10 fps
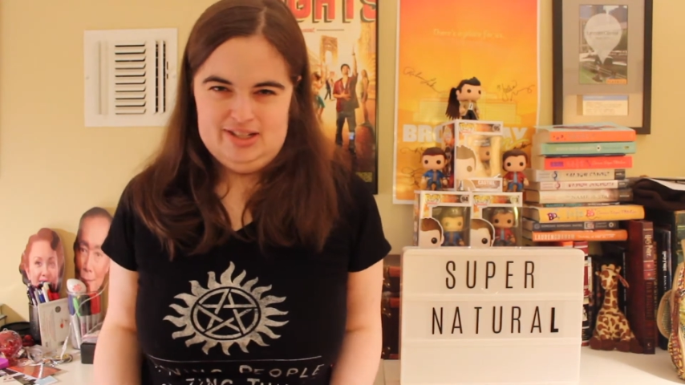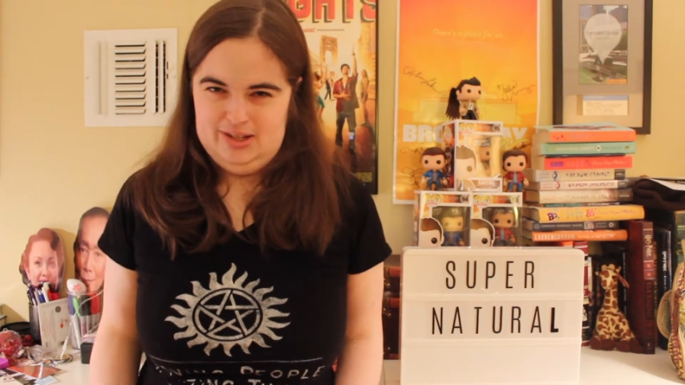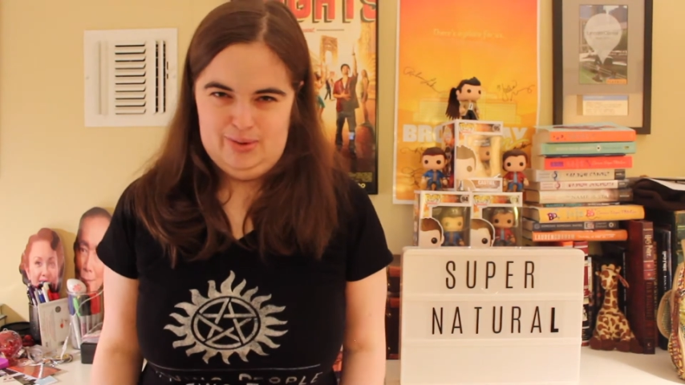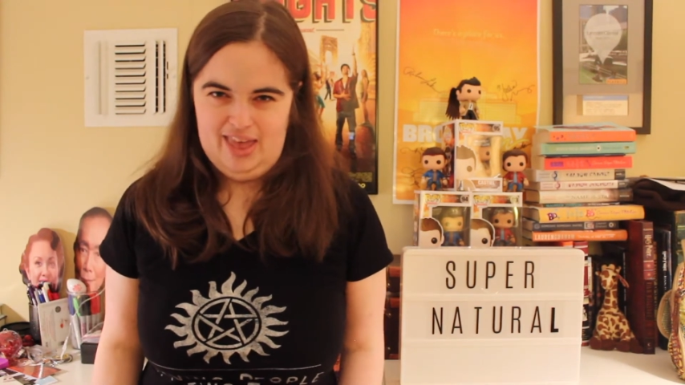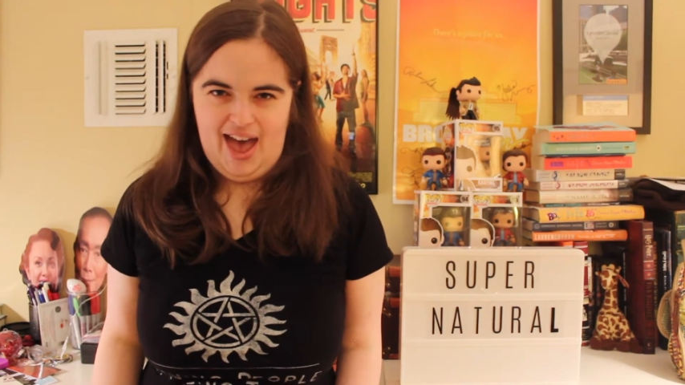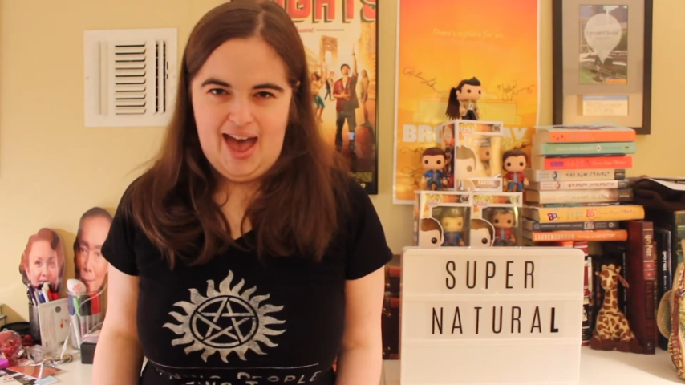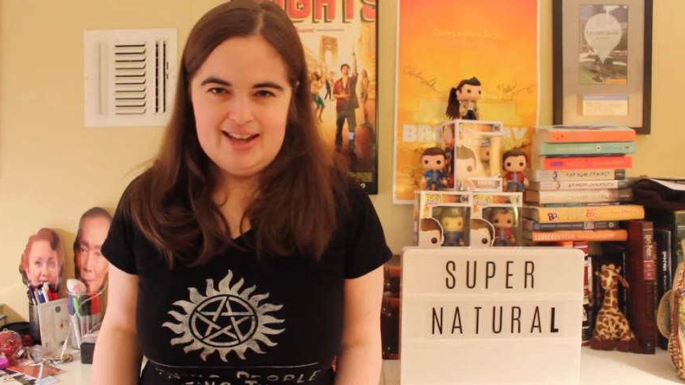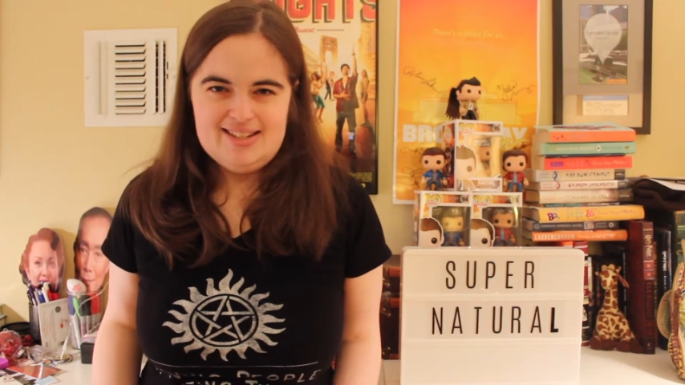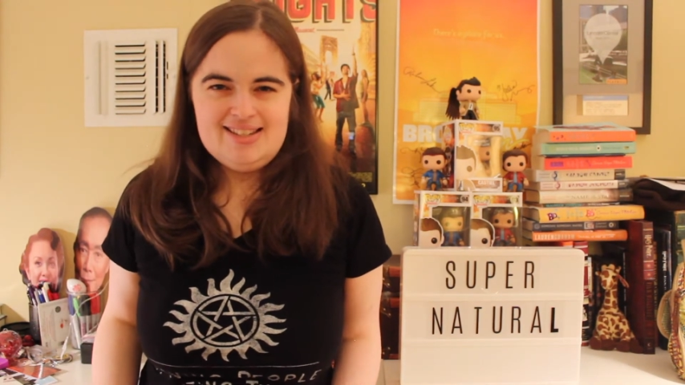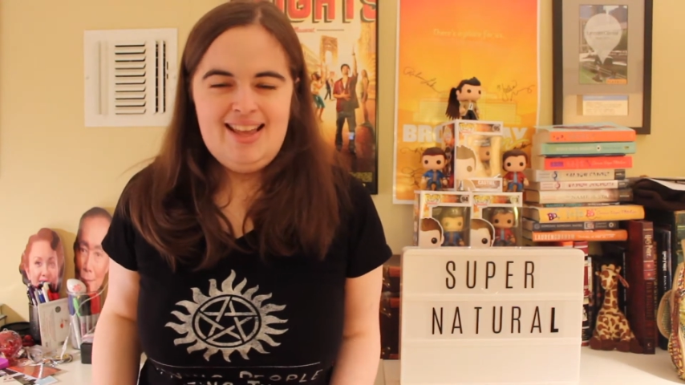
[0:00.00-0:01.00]
to do
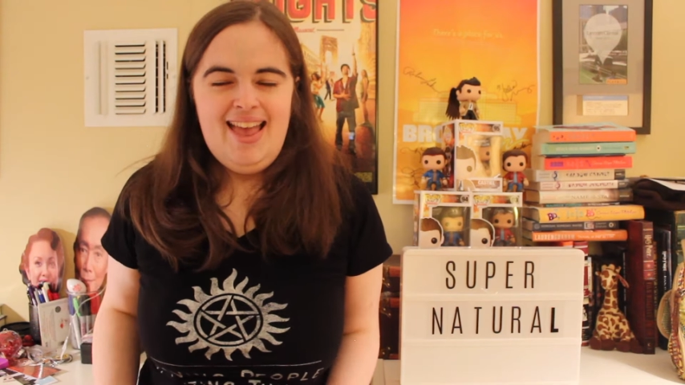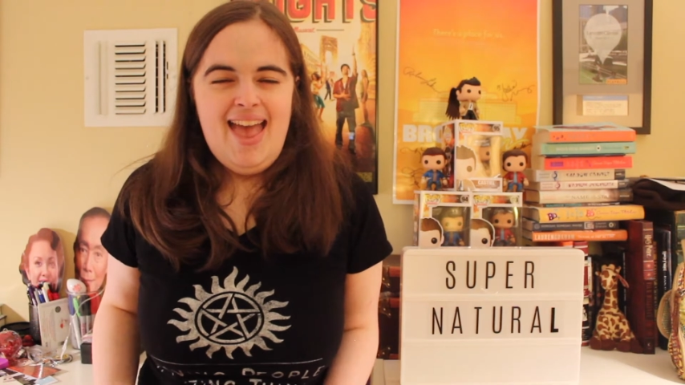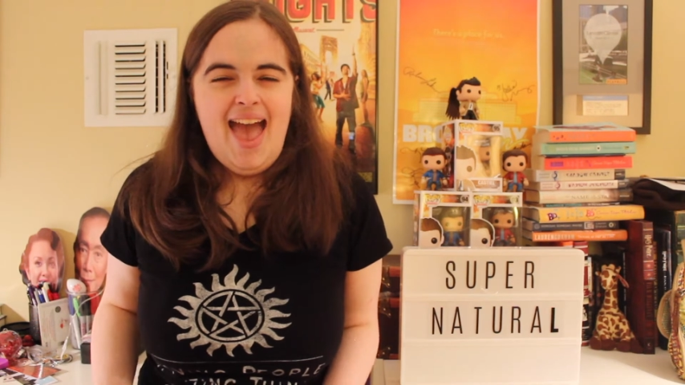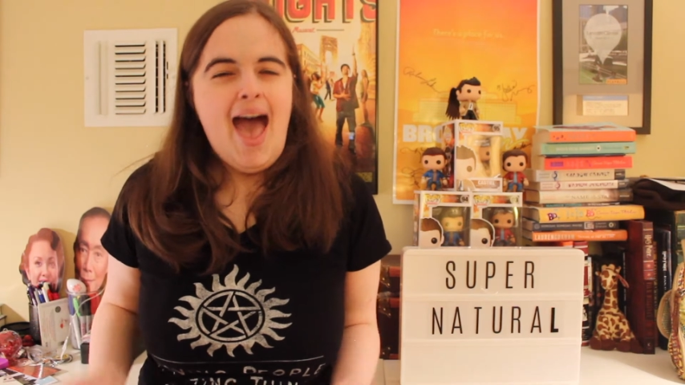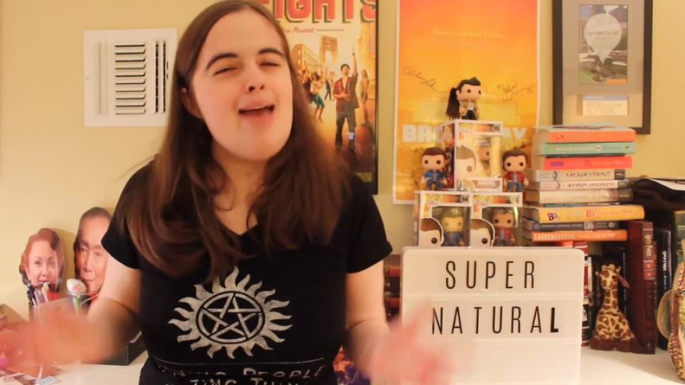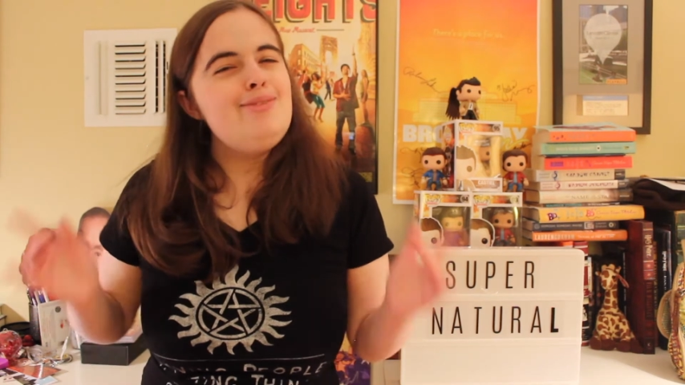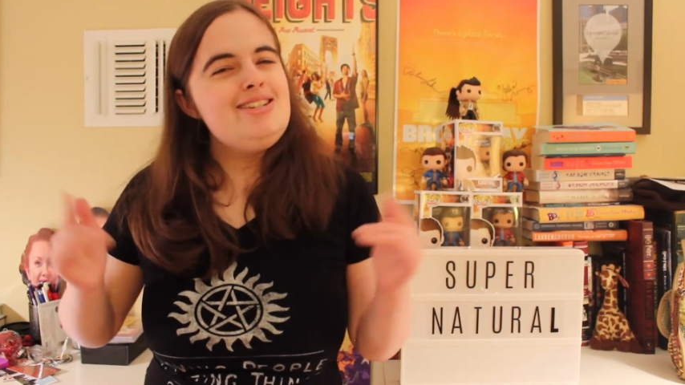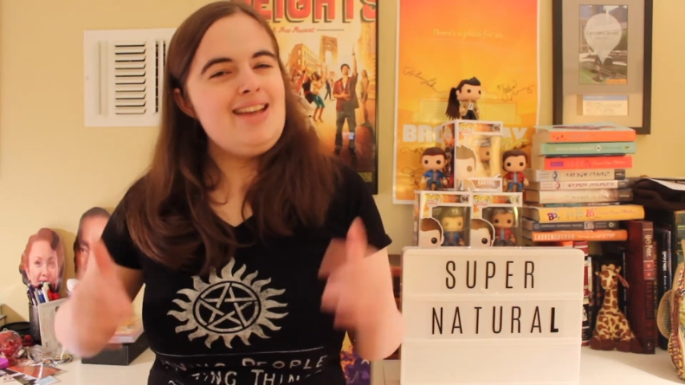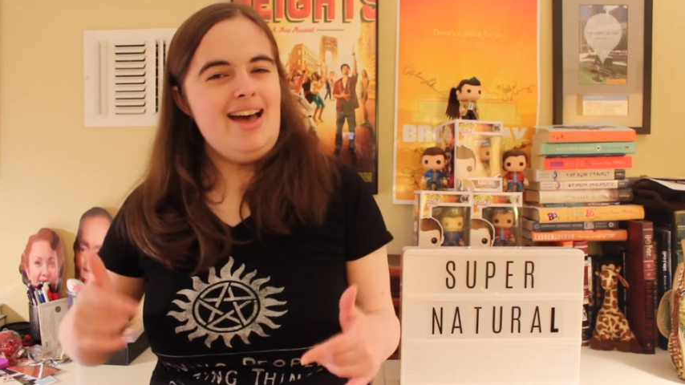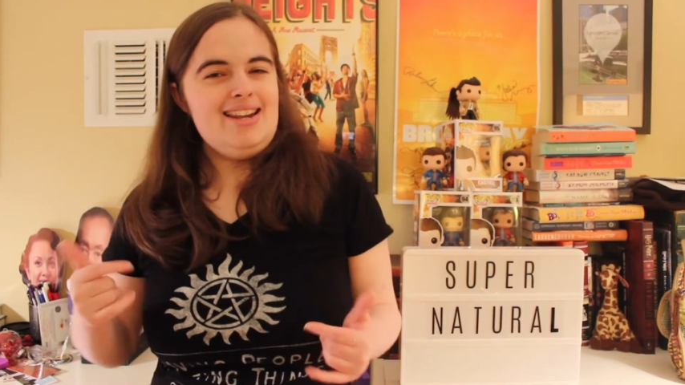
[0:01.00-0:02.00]
that. And
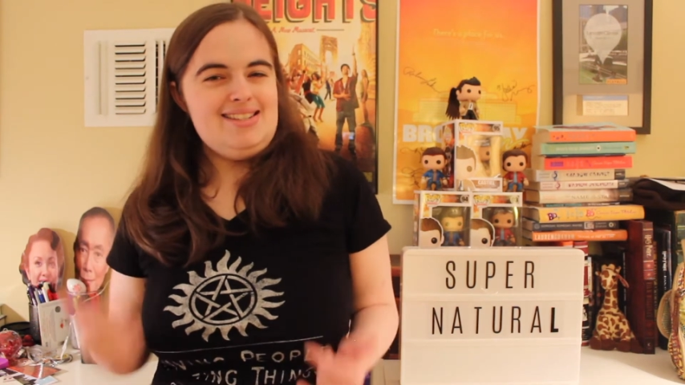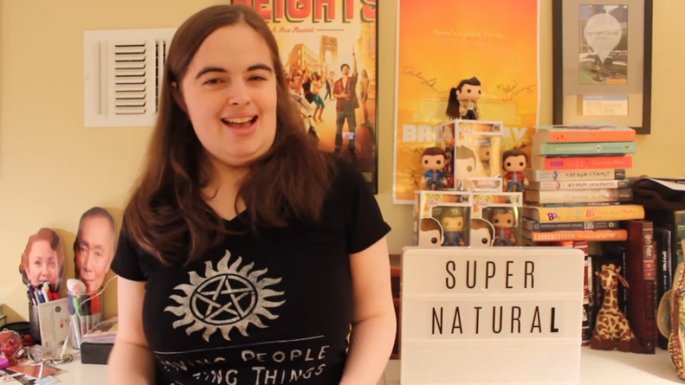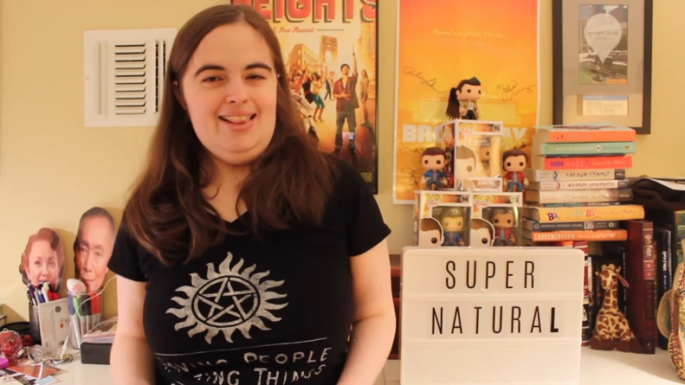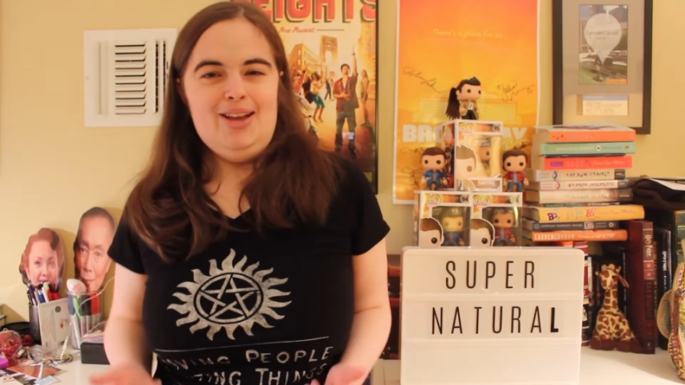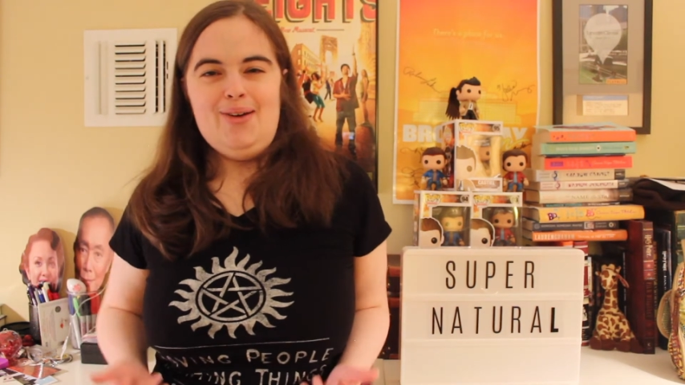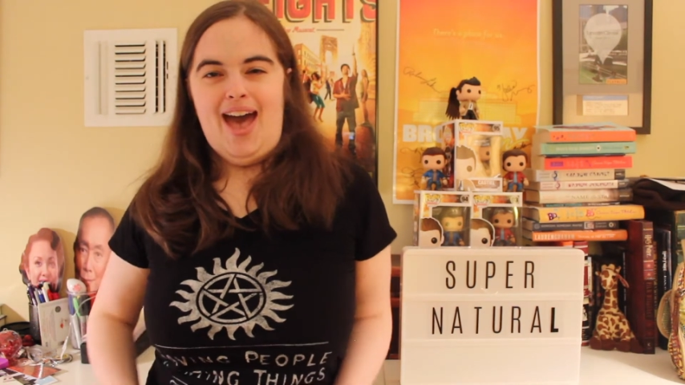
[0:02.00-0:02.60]
when Donatello